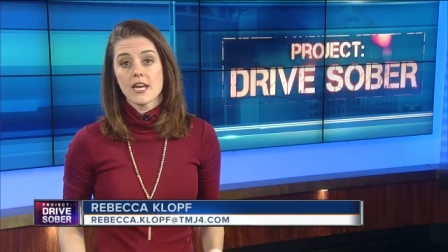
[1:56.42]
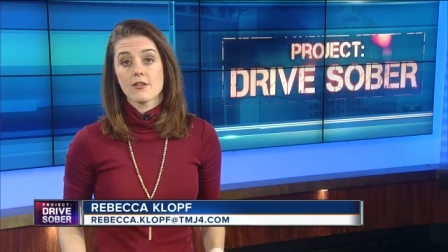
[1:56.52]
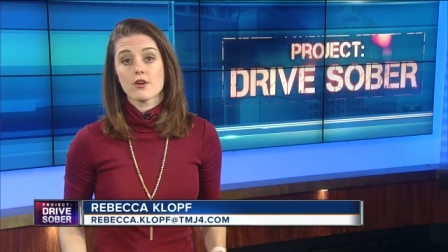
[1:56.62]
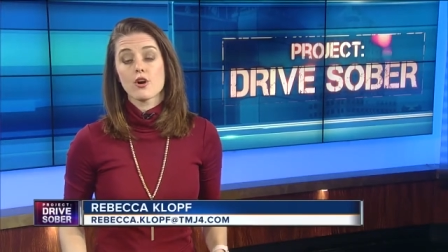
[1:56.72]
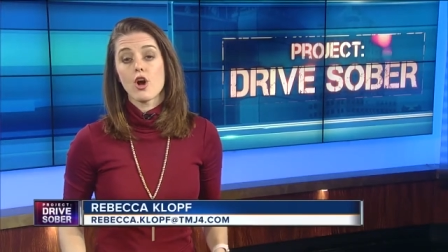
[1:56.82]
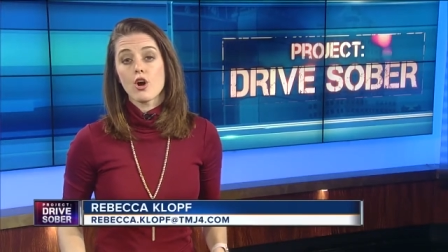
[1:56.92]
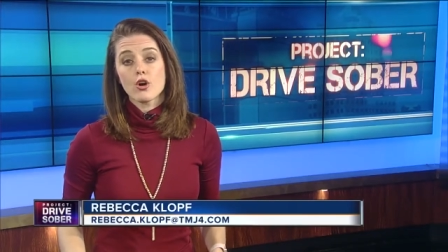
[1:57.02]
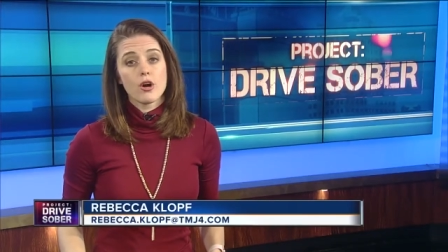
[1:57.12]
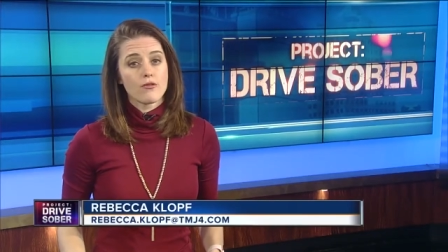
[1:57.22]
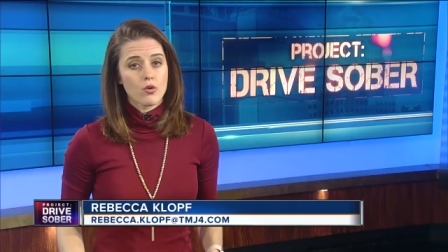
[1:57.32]
Now, there
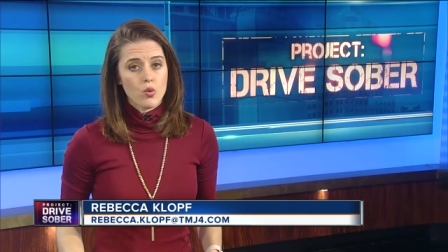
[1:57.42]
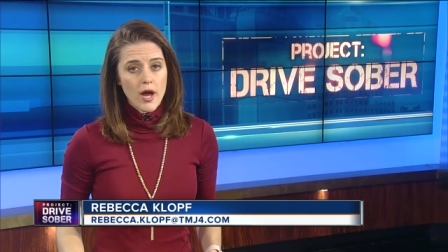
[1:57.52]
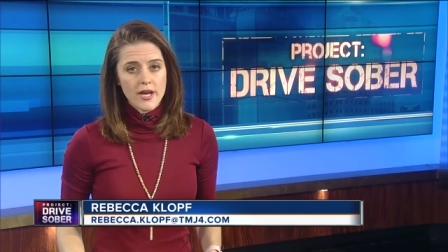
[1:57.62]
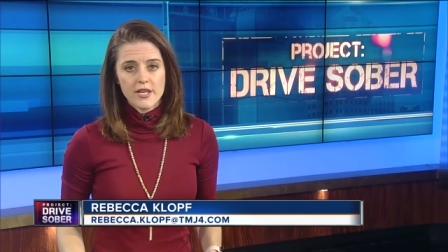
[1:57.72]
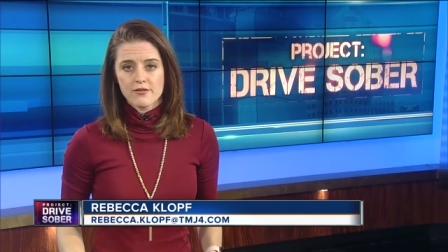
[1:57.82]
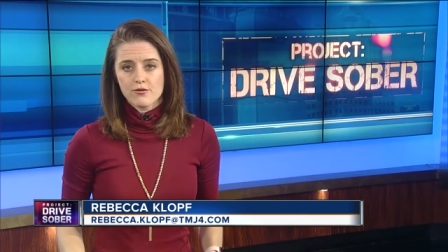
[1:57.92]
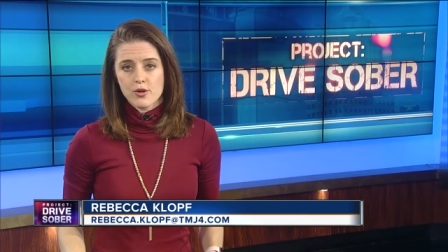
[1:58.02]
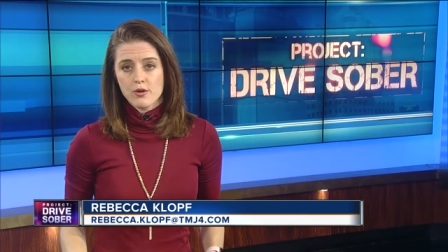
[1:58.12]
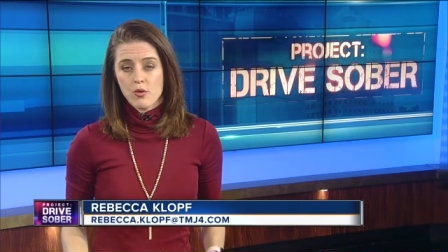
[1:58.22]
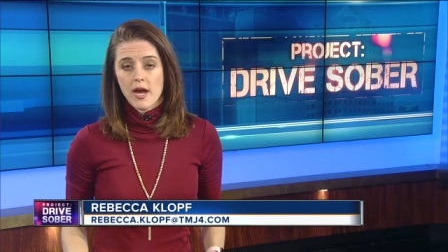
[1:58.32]
are a variety of
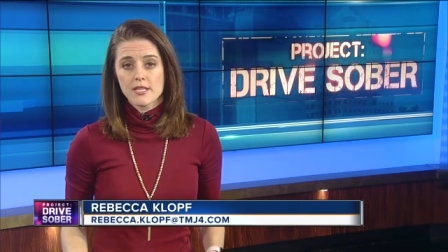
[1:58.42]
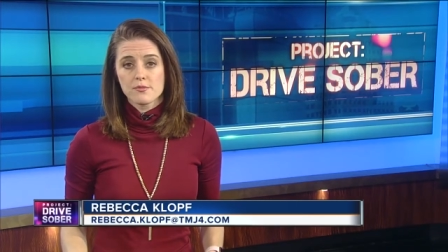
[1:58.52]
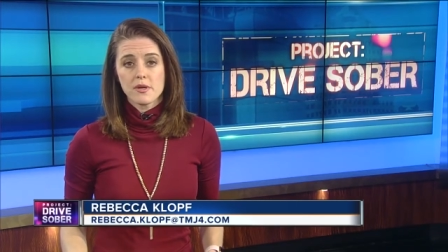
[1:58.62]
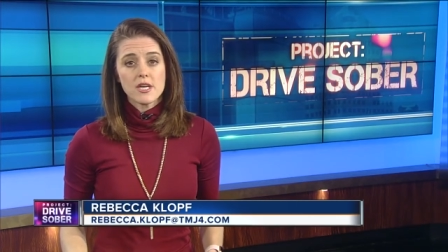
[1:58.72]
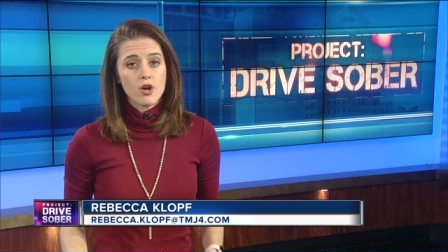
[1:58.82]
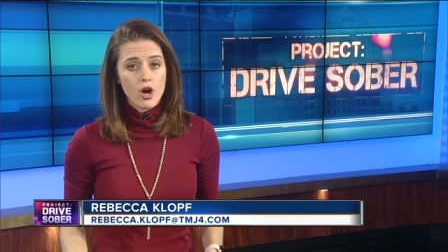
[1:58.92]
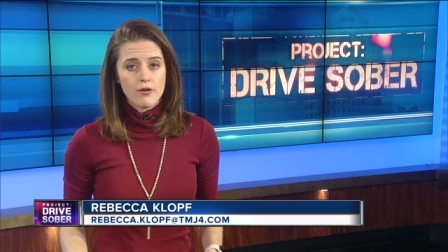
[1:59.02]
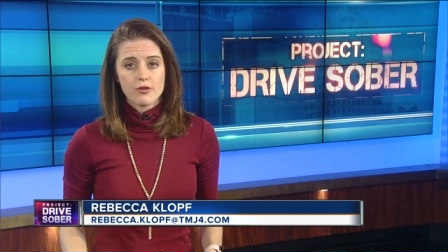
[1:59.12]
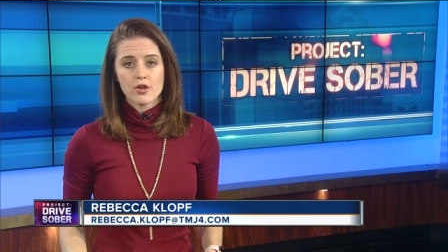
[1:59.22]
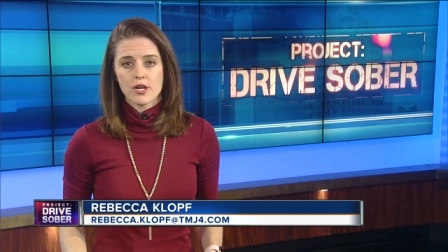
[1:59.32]
free rides being
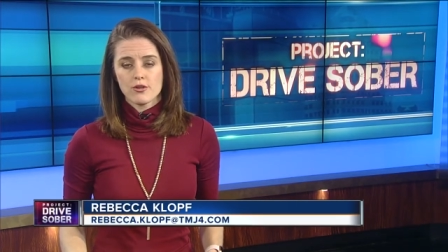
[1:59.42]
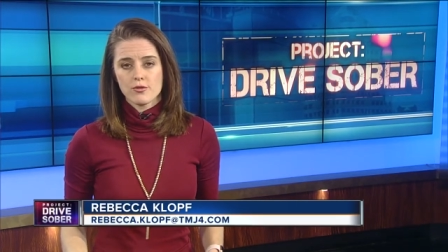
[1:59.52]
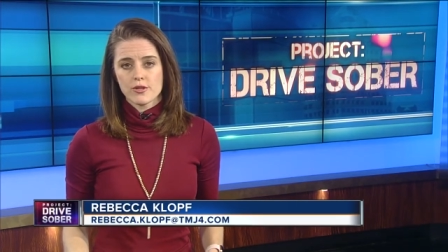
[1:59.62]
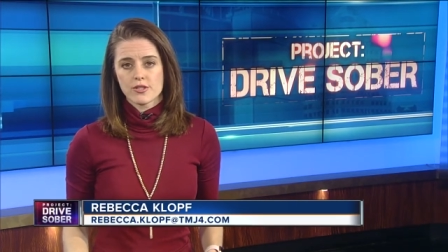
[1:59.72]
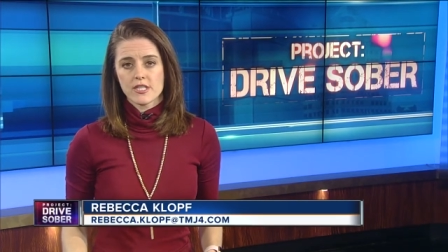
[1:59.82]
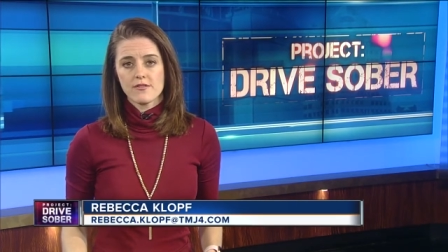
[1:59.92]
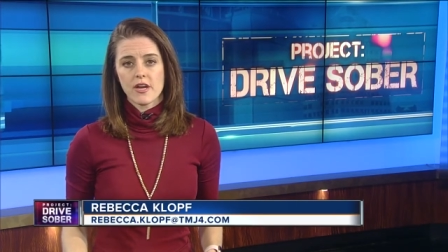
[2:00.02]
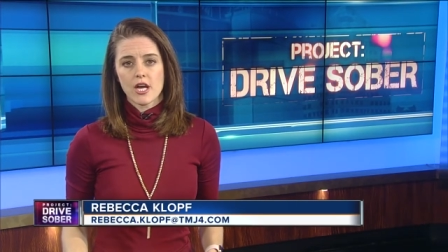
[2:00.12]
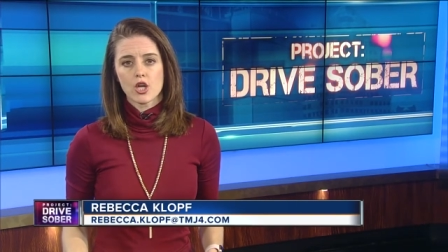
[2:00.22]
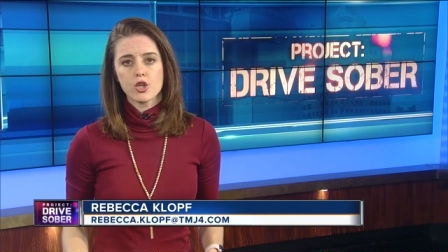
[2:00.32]
offered on New Year's Eve,
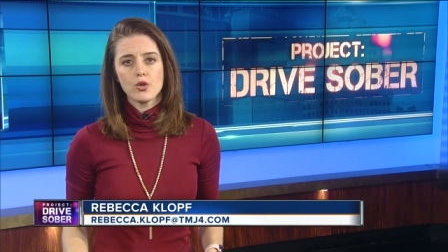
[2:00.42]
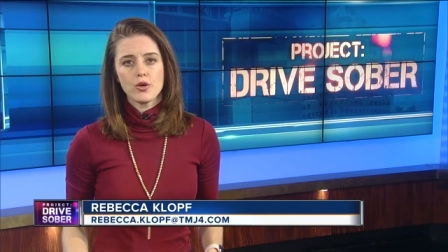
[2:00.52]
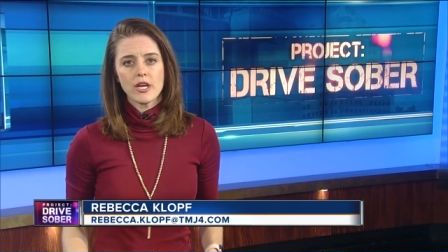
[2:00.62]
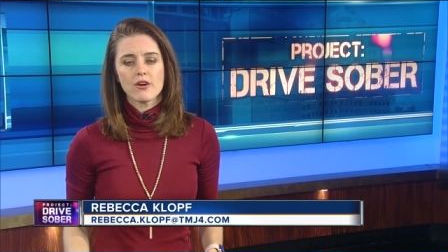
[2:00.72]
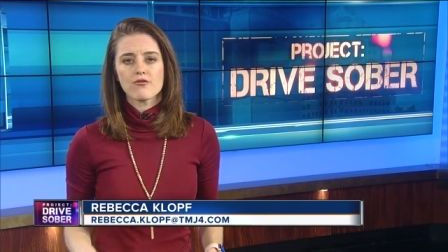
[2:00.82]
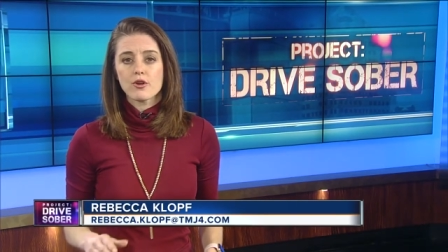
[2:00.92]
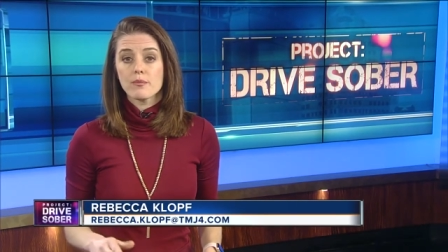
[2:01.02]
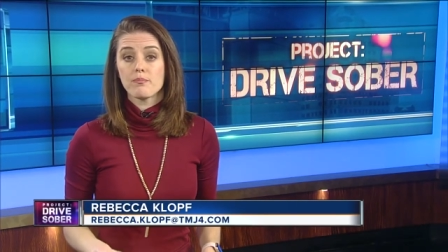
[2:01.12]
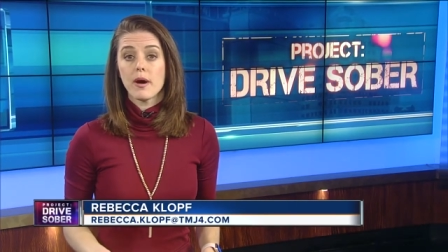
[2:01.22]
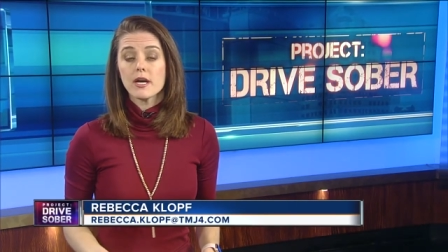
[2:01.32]
including free
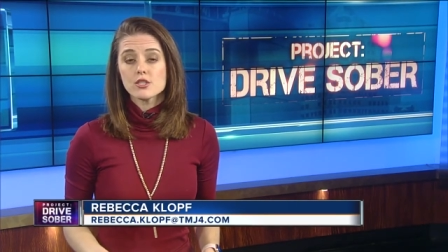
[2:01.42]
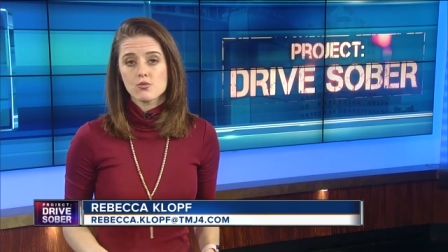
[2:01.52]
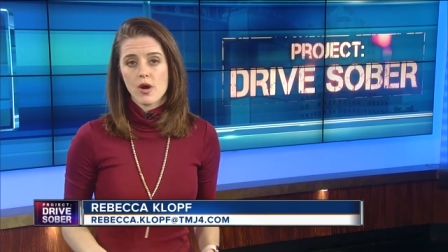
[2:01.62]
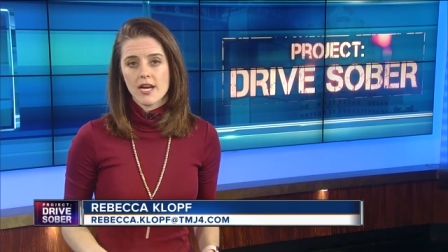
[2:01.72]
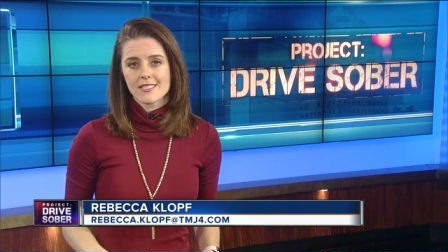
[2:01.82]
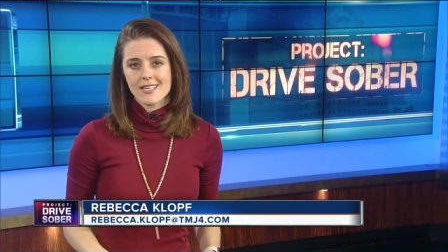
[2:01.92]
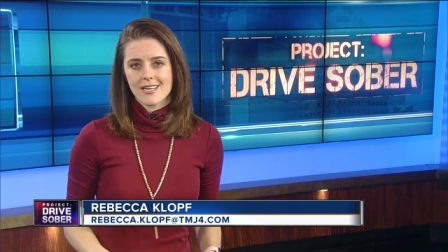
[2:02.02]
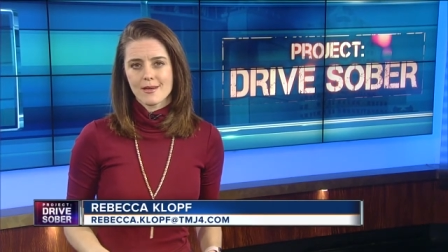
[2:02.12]
bus rides on